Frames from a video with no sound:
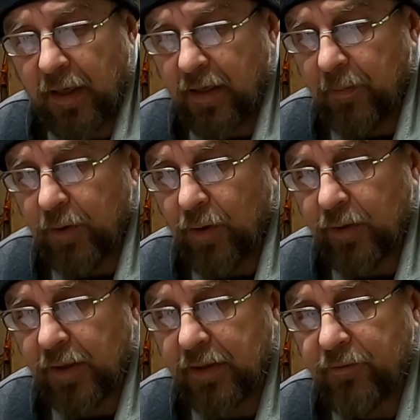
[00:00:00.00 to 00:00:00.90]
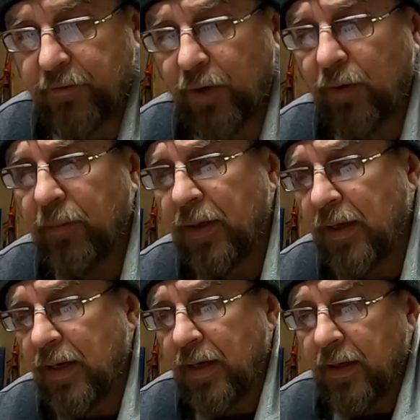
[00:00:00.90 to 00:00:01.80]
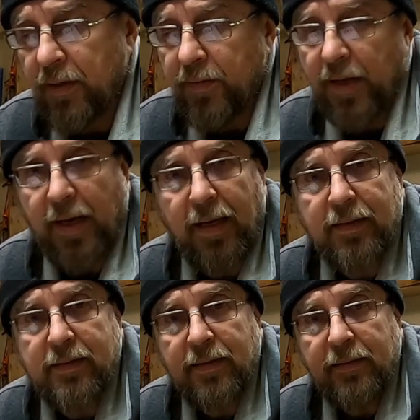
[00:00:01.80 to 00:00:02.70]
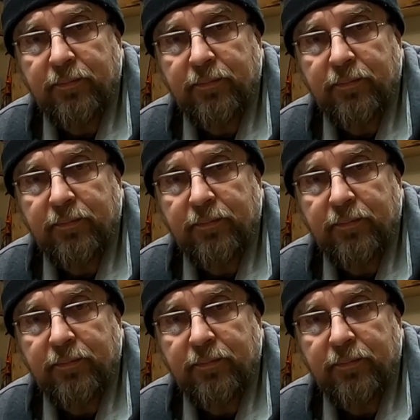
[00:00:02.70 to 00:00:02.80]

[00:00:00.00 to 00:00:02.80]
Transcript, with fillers: and I'm going to confirm that